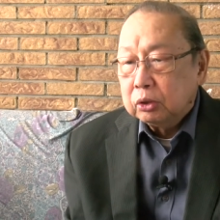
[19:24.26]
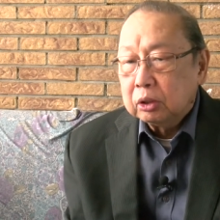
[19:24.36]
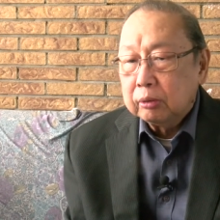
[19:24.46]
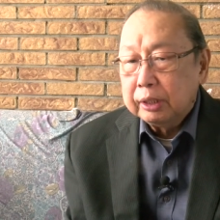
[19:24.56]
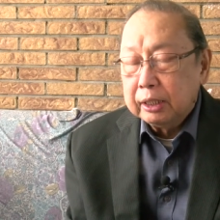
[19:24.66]

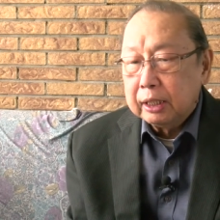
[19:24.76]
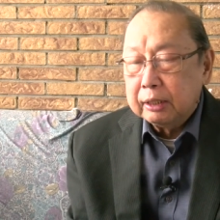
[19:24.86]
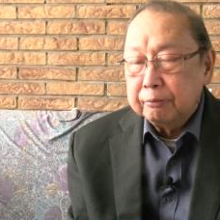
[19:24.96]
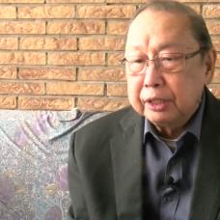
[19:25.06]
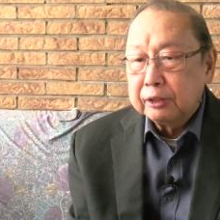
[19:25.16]
Korea
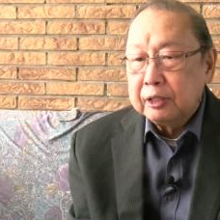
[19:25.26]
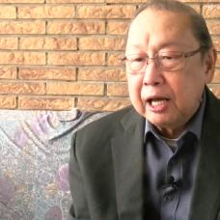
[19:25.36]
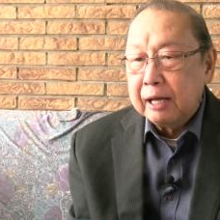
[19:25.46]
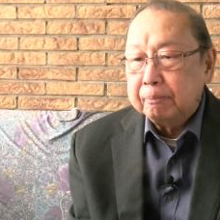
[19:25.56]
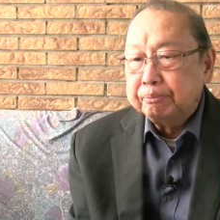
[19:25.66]
and
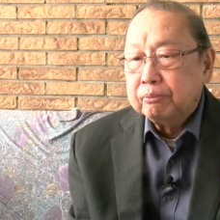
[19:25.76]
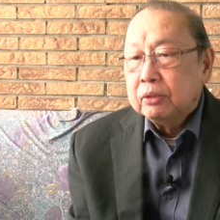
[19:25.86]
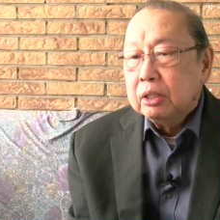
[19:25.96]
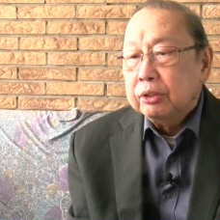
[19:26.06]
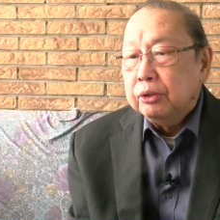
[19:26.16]
Vietnam.
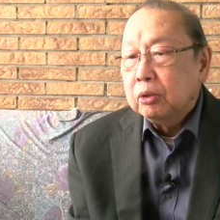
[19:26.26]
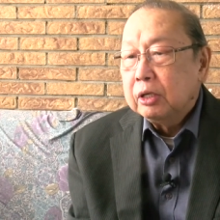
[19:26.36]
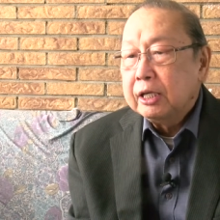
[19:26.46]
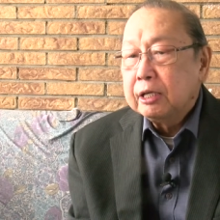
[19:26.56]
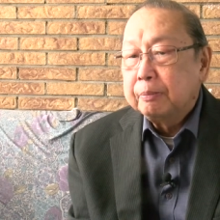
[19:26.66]

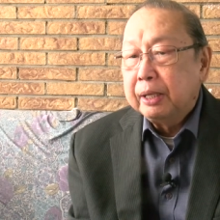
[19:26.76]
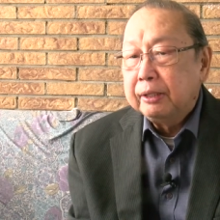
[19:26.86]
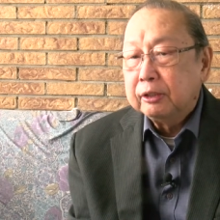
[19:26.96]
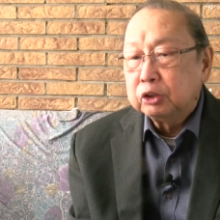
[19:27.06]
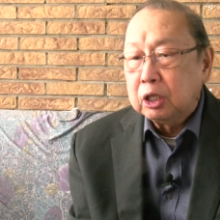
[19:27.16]
Newly
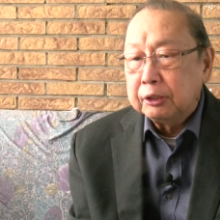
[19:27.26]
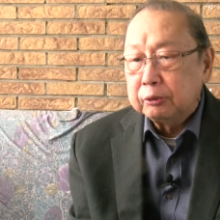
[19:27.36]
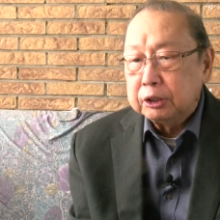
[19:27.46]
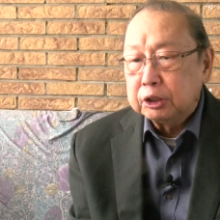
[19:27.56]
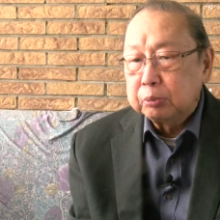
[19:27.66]
independent
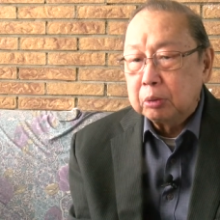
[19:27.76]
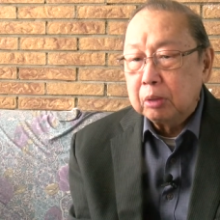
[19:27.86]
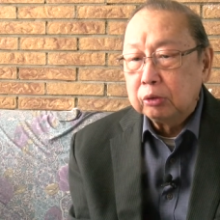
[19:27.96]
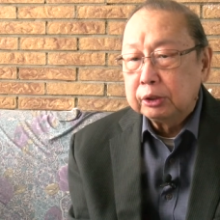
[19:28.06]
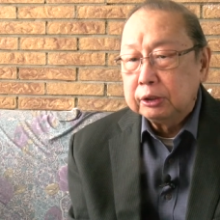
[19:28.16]
countries
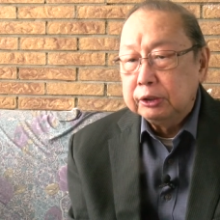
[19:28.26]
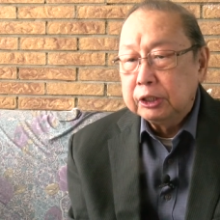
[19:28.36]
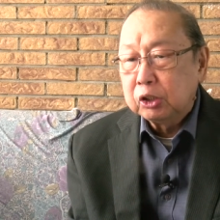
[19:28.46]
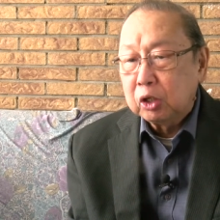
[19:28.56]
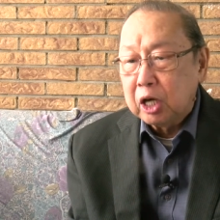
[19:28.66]
promoted
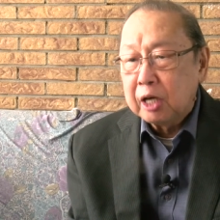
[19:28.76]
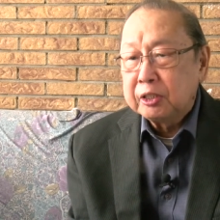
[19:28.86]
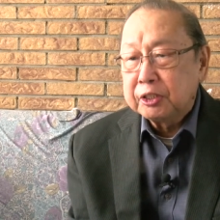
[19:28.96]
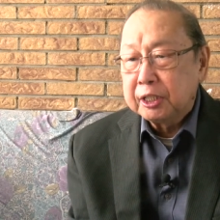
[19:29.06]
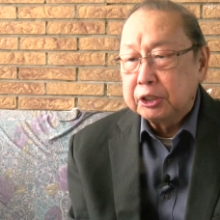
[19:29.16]

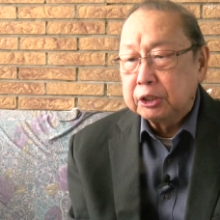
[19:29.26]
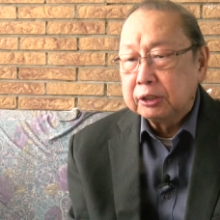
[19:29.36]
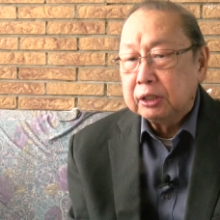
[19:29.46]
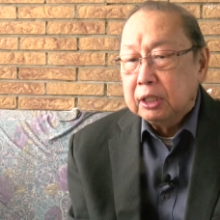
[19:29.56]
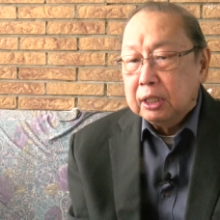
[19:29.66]
decolonization
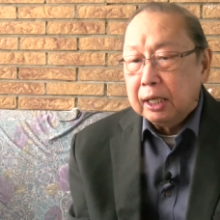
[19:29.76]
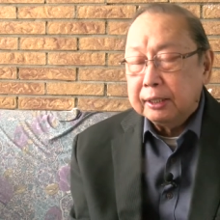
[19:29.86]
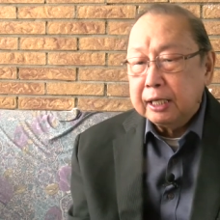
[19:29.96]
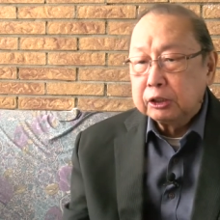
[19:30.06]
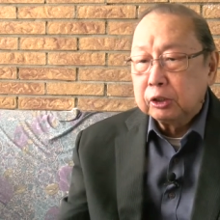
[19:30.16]

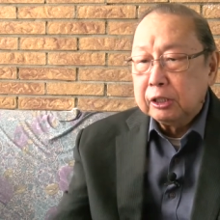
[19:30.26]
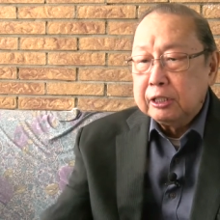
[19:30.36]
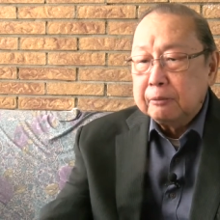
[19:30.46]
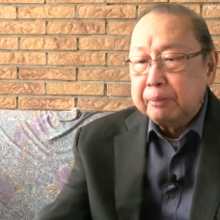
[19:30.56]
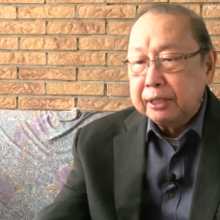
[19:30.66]
and national
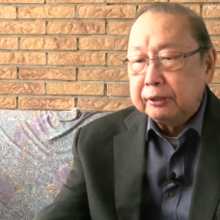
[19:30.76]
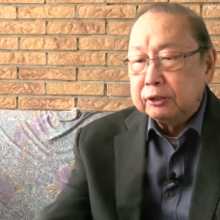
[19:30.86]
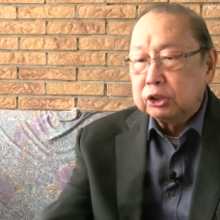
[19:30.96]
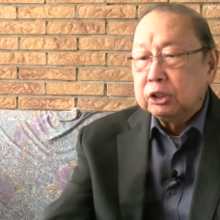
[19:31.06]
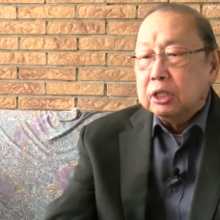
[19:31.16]

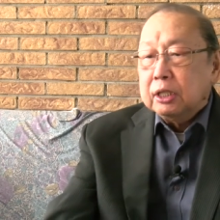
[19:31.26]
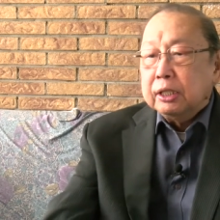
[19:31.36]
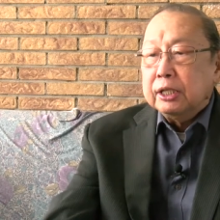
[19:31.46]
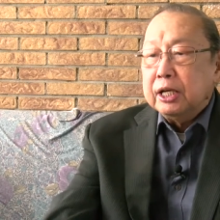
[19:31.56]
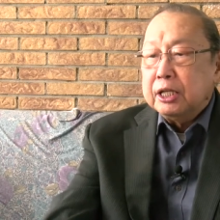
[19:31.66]
independence
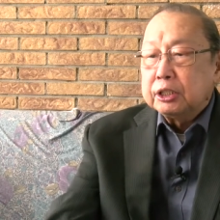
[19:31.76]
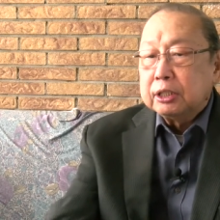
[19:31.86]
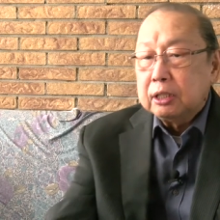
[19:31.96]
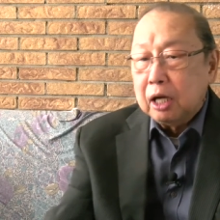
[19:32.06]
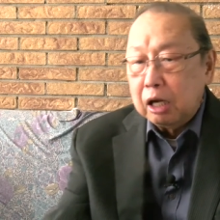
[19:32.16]
in
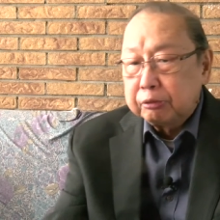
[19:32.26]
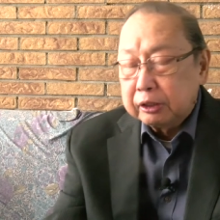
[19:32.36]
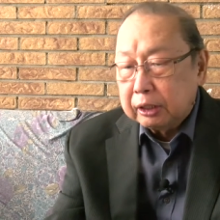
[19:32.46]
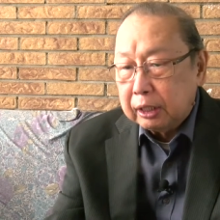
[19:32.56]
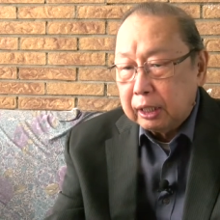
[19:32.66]
Asia,
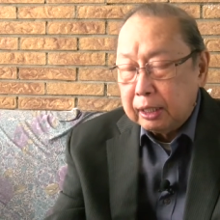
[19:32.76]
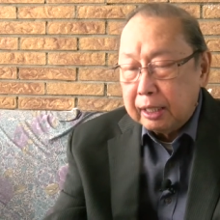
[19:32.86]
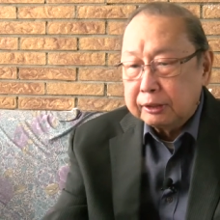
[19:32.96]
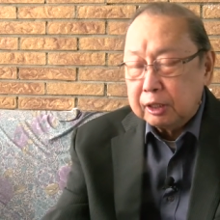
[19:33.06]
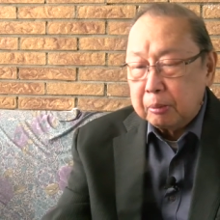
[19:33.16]
Africa, and
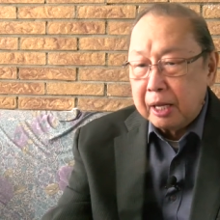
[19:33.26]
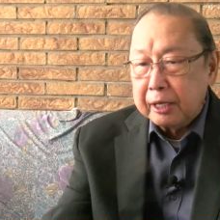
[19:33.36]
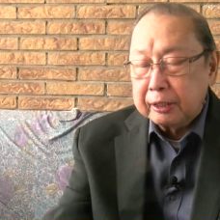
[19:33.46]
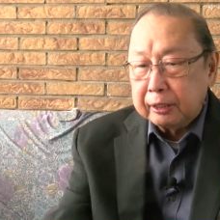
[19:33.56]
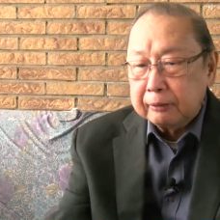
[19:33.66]
Latin
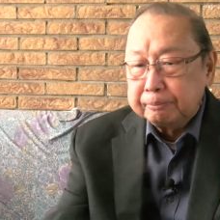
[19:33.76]
America.